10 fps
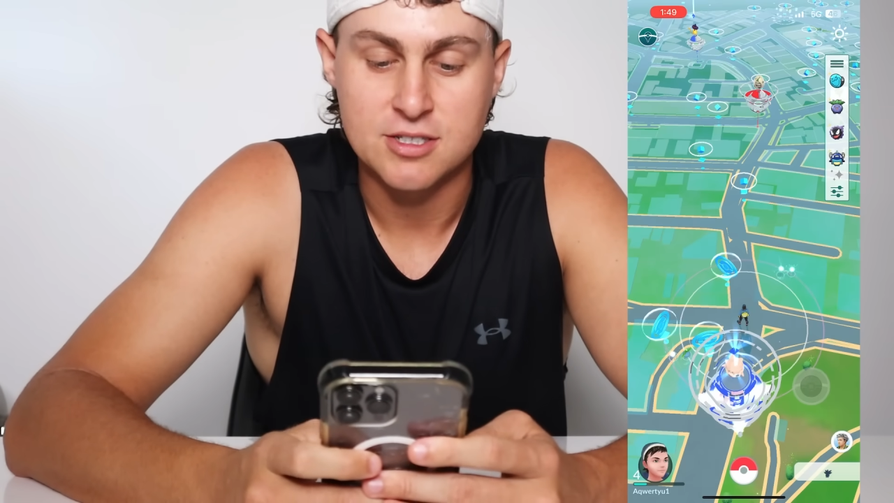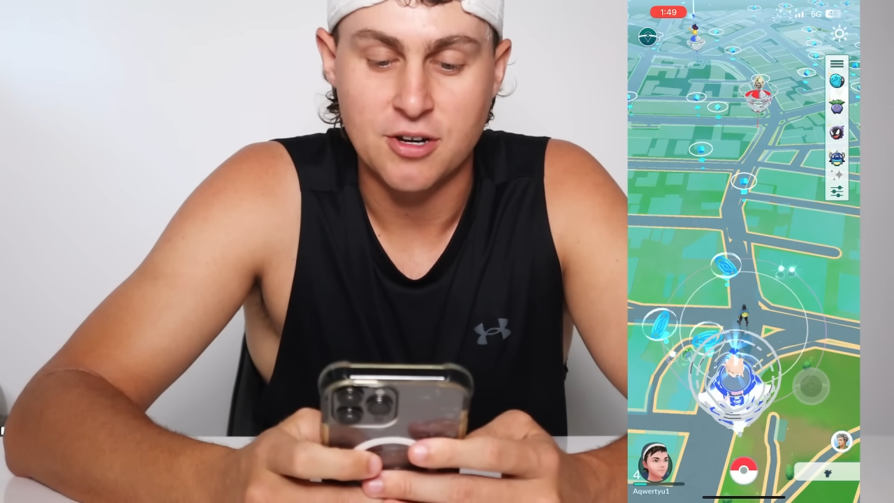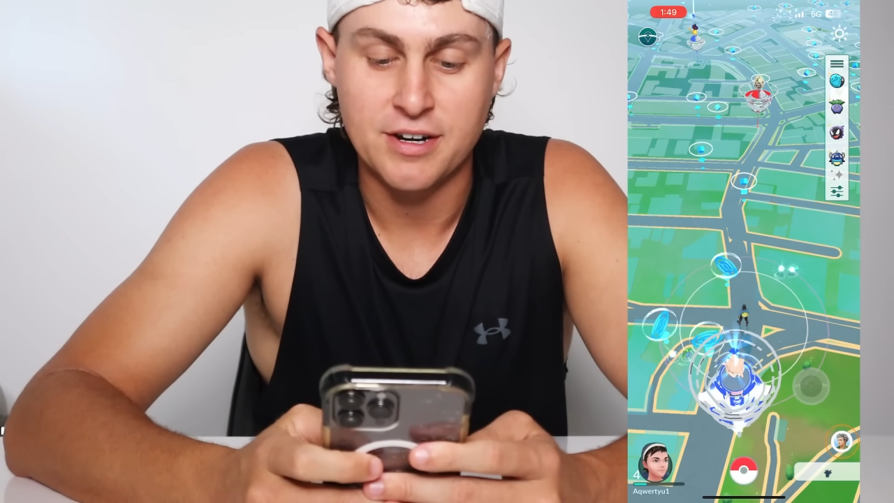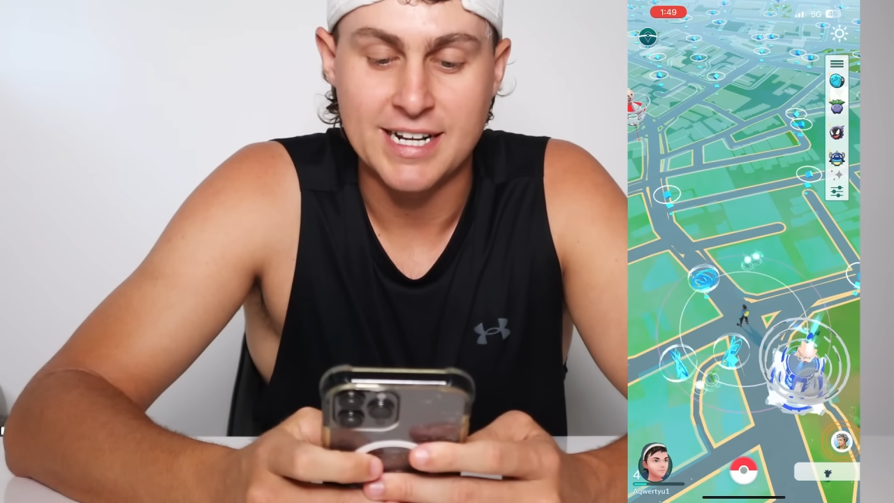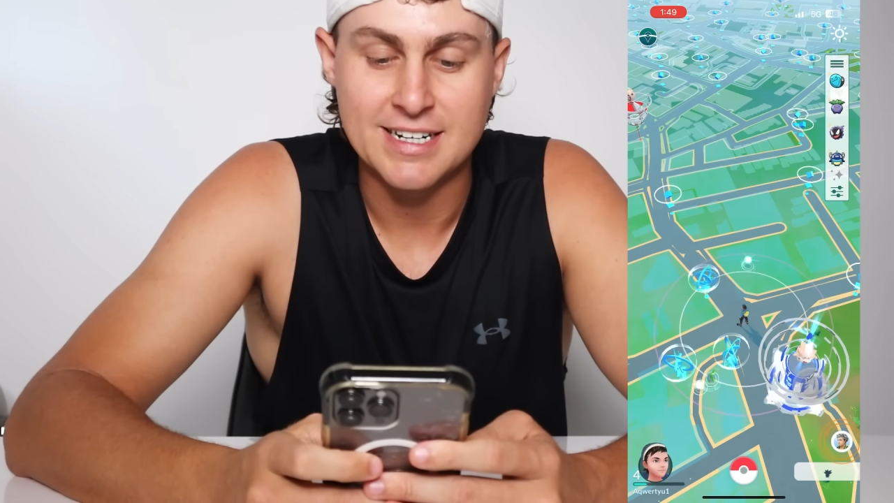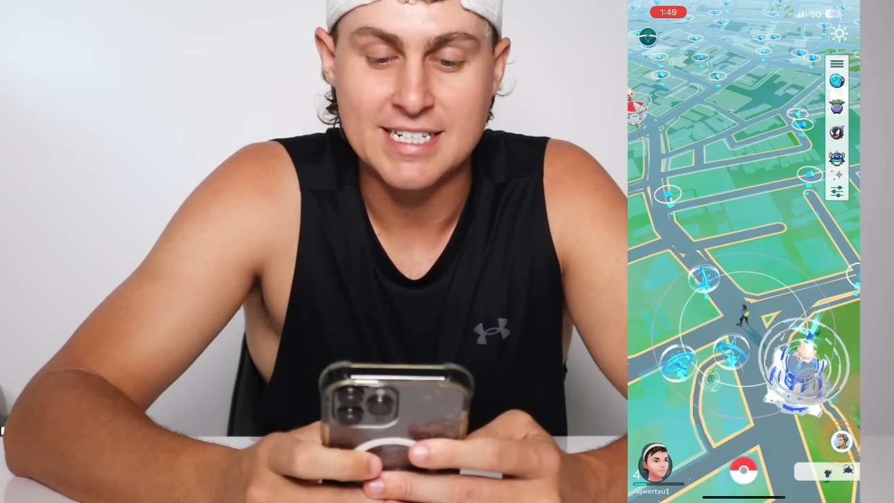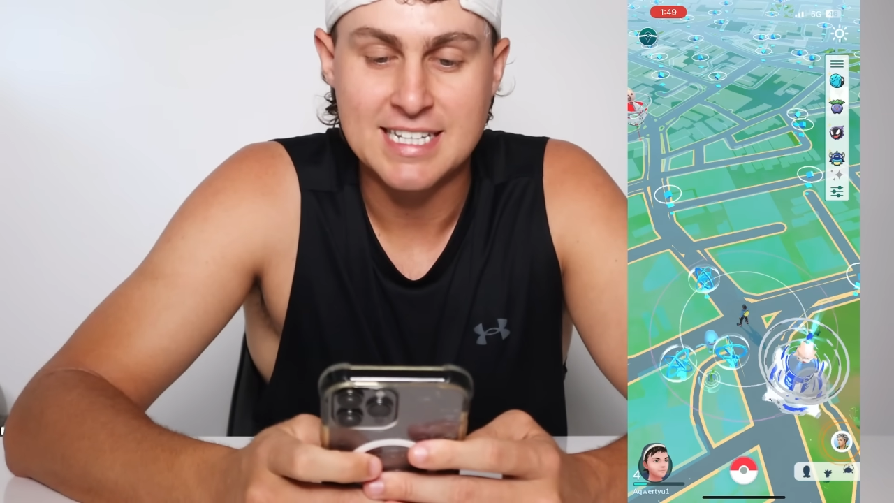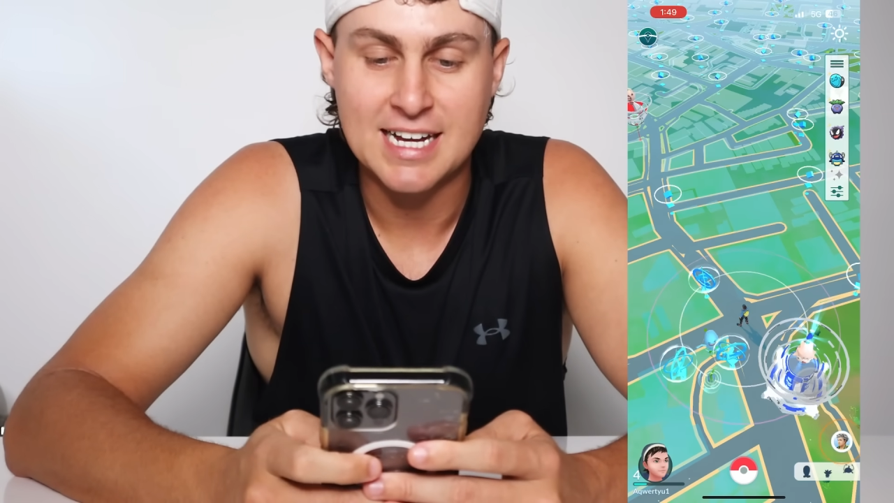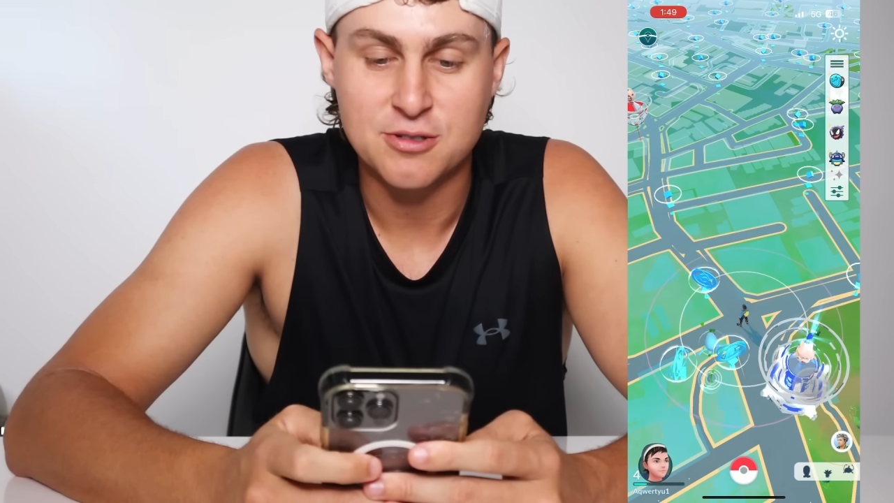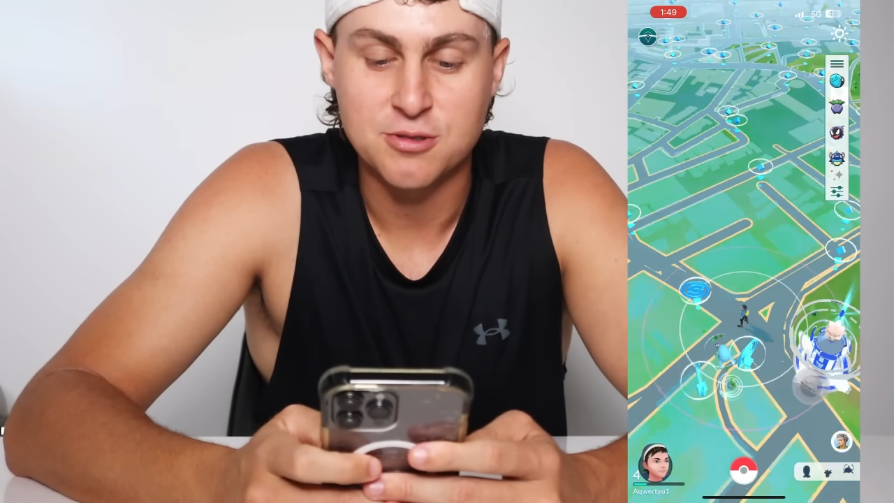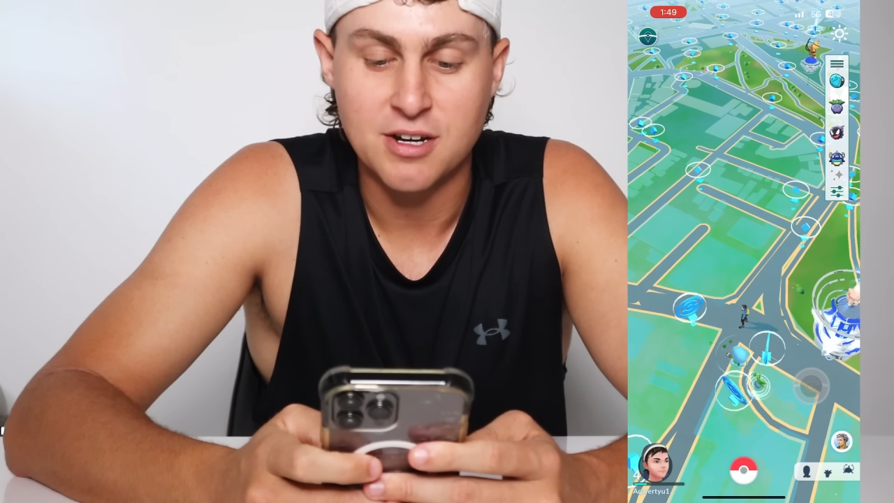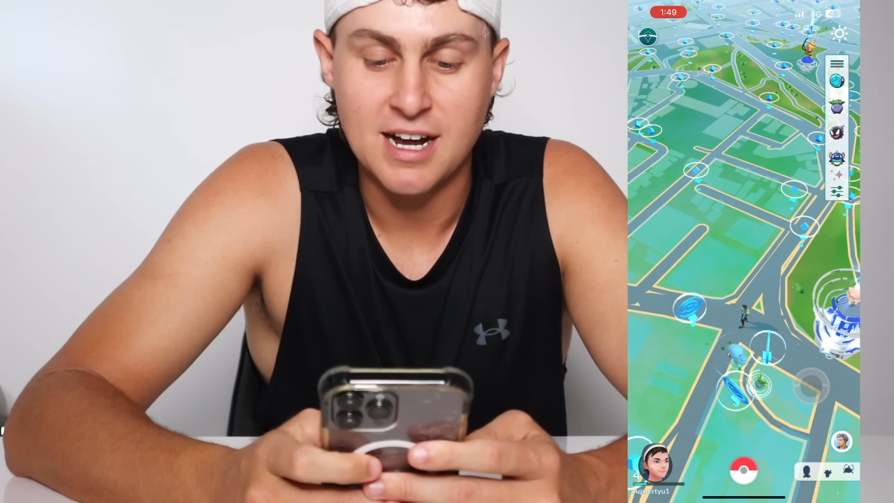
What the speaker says: So it is that cool,